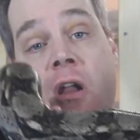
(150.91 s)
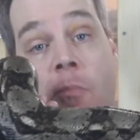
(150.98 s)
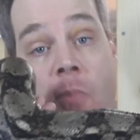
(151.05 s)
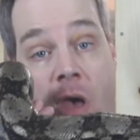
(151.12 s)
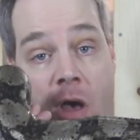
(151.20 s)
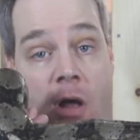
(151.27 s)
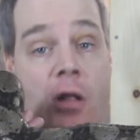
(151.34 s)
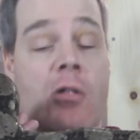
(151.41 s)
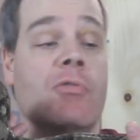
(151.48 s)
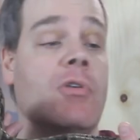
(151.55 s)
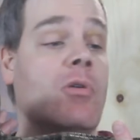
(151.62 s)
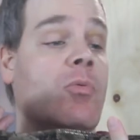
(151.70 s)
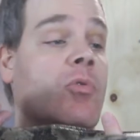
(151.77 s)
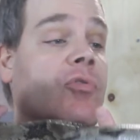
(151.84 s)
a male
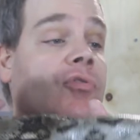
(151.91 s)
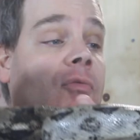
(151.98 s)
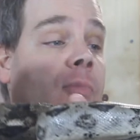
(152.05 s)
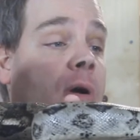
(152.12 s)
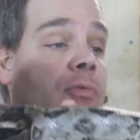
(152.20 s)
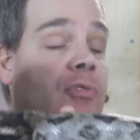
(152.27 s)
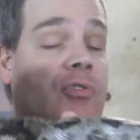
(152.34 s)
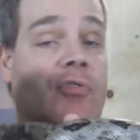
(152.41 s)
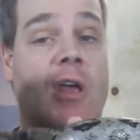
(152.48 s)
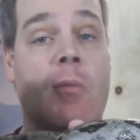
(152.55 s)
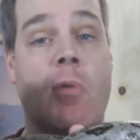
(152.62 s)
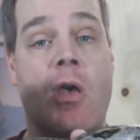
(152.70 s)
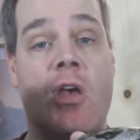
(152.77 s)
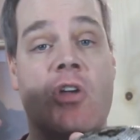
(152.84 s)
that was about the
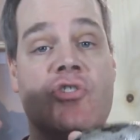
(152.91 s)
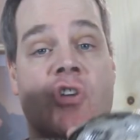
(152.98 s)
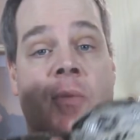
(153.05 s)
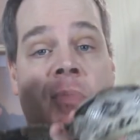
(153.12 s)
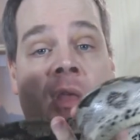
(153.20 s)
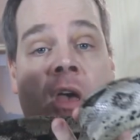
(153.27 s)
same age.